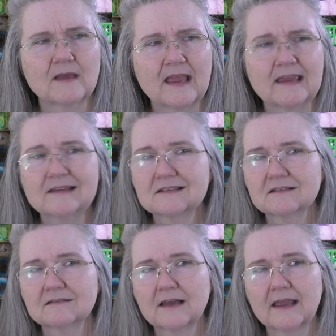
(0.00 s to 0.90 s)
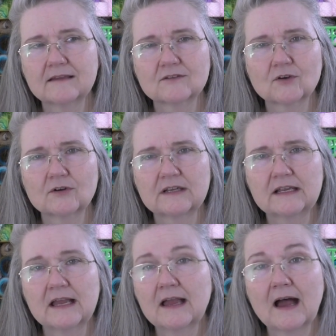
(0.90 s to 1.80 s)
8,
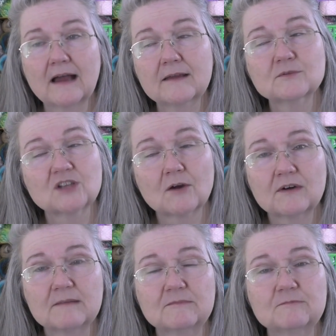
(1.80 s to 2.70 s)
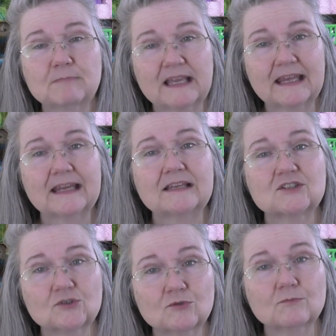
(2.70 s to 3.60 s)
8.30, it was already beginning
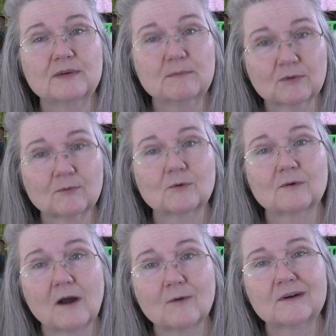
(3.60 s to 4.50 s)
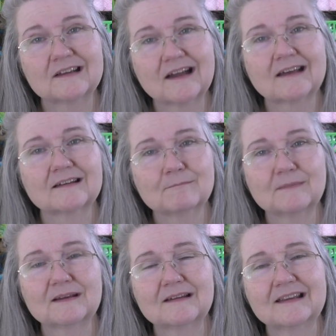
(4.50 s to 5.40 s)
to, people were already kind of
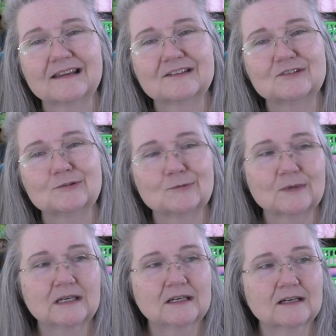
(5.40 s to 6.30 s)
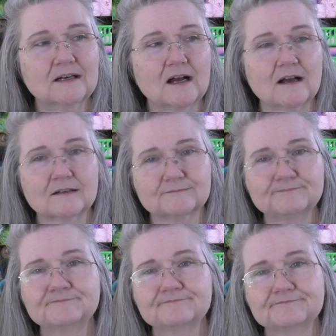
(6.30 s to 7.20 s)
beginning to... Um,
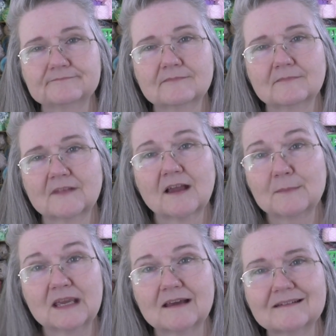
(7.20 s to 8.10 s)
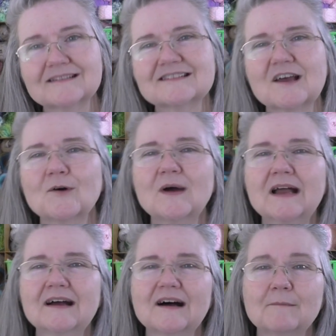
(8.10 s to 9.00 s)
come in. So,
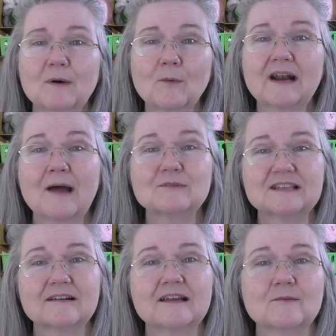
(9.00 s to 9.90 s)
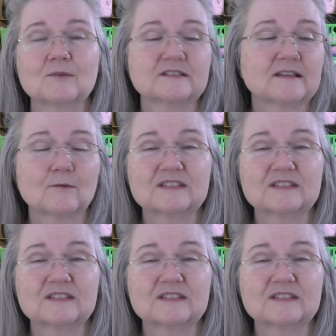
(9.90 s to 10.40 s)
uh, but when I was there, it was there